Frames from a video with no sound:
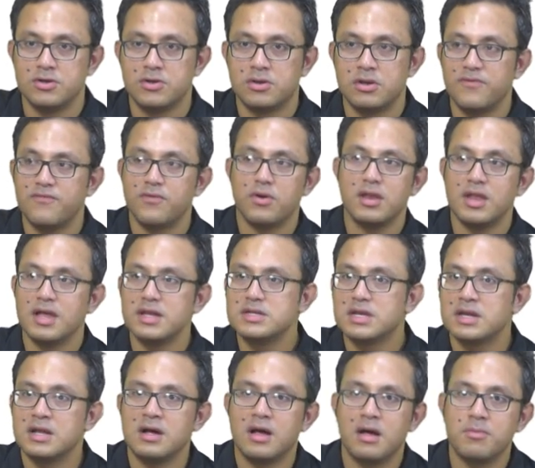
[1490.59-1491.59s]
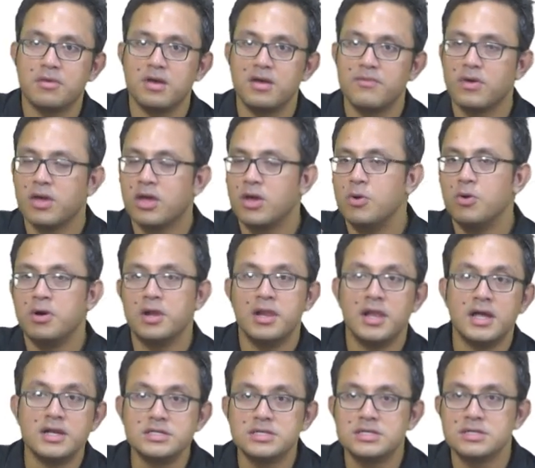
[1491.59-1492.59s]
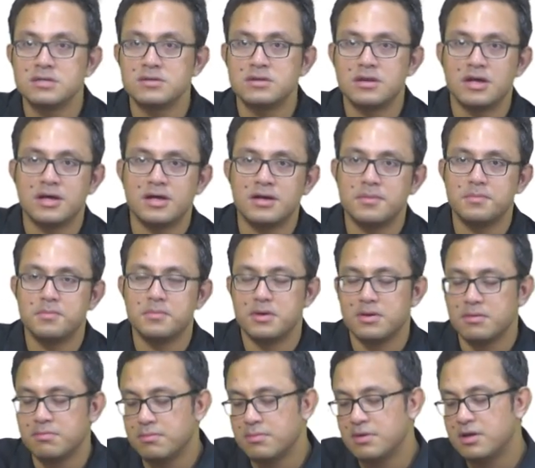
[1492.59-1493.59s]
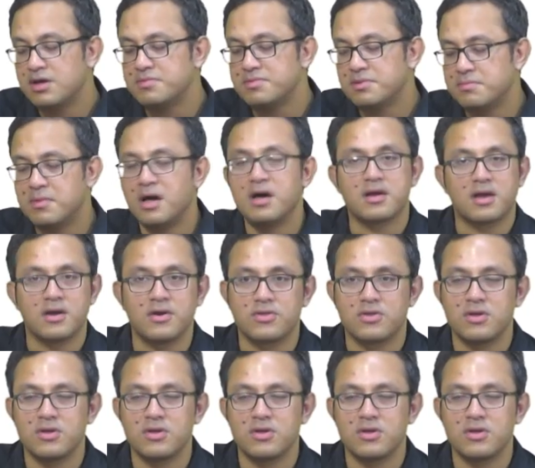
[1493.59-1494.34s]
So if you're a Londoner, I'm giving you a London uh, um, urban marker.